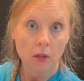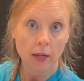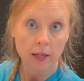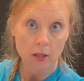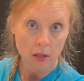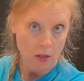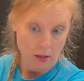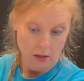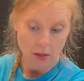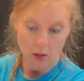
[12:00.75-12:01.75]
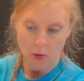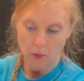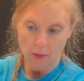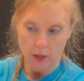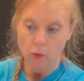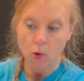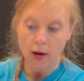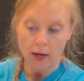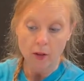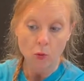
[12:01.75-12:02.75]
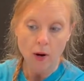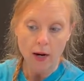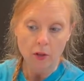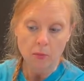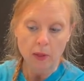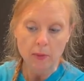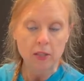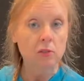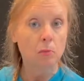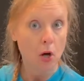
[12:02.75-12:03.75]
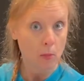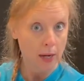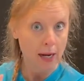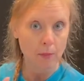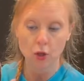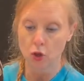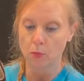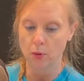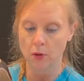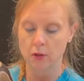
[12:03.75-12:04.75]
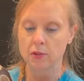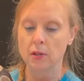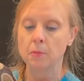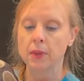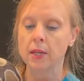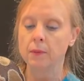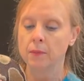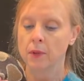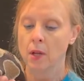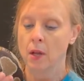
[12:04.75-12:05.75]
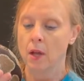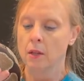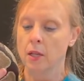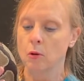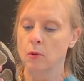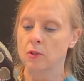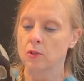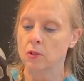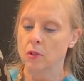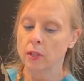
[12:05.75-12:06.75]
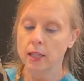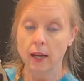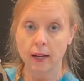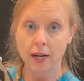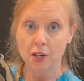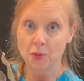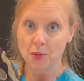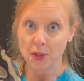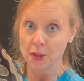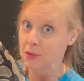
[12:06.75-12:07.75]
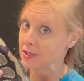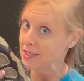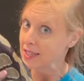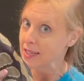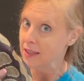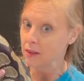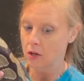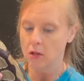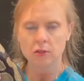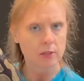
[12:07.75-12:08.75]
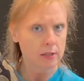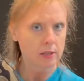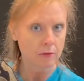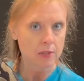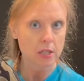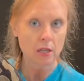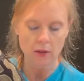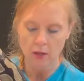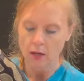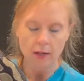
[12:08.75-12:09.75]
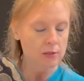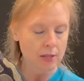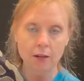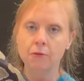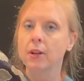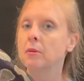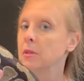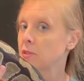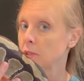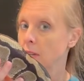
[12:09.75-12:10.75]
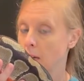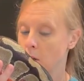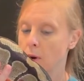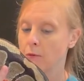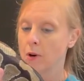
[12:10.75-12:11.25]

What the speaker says: like, in the wild, maybe a small mammal or bird or something, they would certainly hang on to it with those teeth. All snakes have teeth. It's not a venomous snake, however,